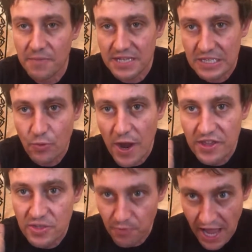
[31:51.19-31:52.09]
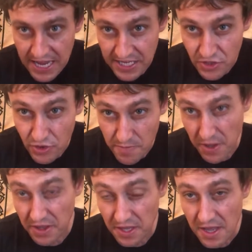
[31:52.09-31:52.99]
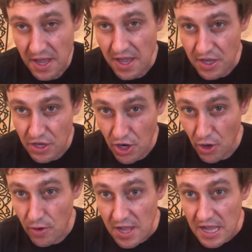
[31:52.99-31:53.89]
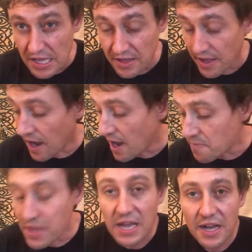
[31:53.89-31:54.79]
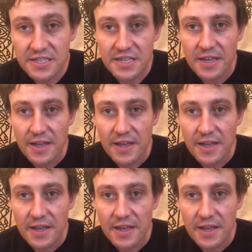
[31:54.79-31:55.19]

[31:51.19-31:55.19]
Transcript: This is why there's Black History Month, you know, uh, because